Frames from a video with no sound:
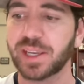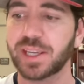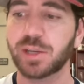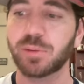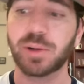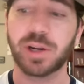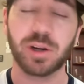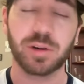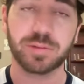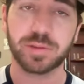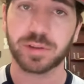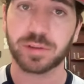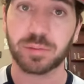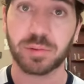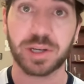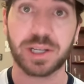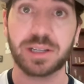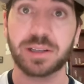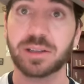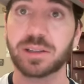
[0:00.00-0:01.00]
He went
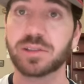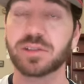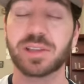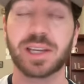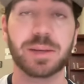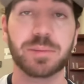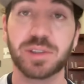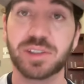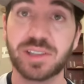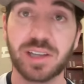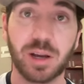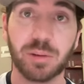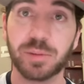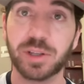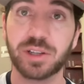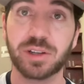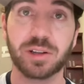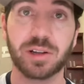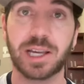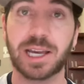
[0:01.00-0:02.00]
0-for-3, slammed his
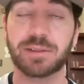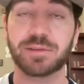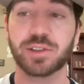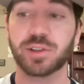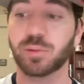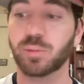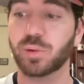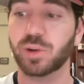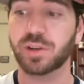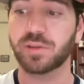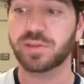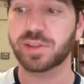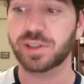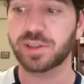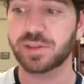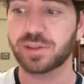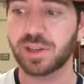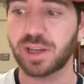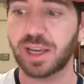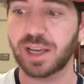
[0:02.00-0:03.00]
helmet after one of
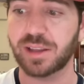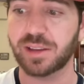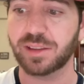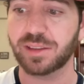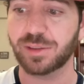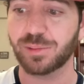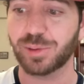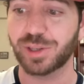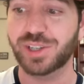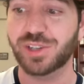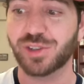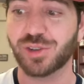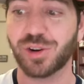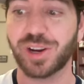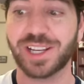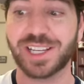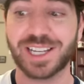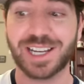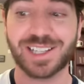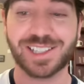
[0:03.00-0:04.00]
his three
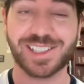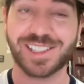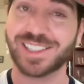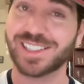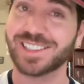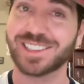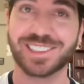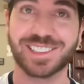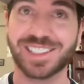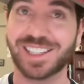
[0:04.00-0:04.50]
strikeouts.